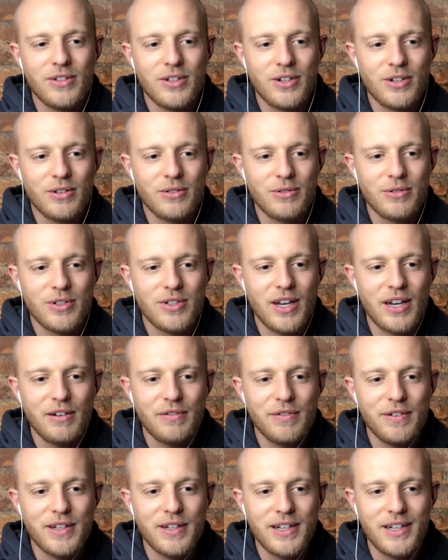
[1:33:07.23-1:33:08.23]

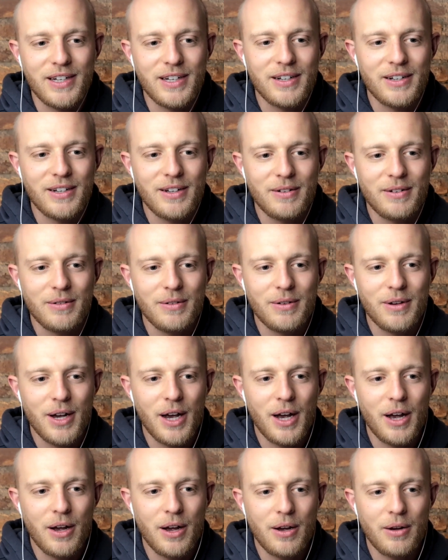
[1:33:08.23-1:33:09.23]
safely
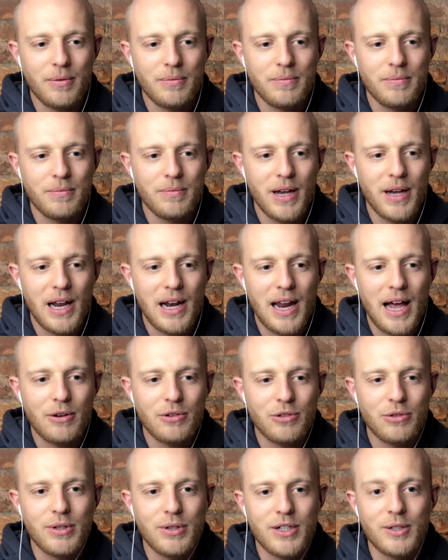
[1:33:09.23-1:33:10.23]
allowed
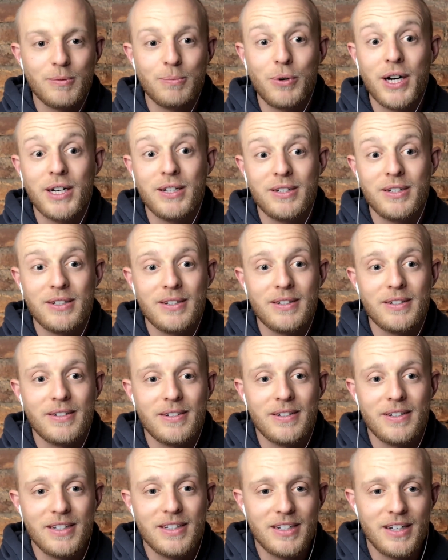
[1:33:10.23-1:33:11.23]
to express
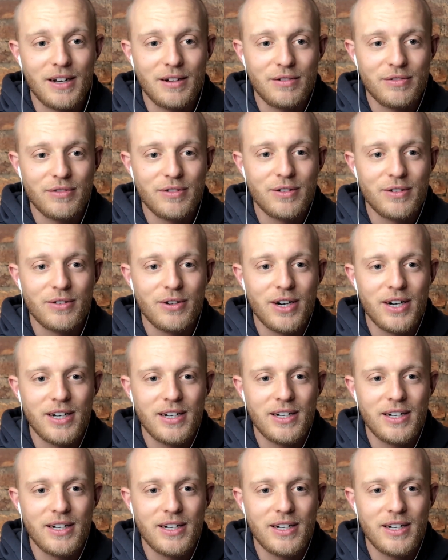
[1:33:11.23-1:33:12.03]
itself, right?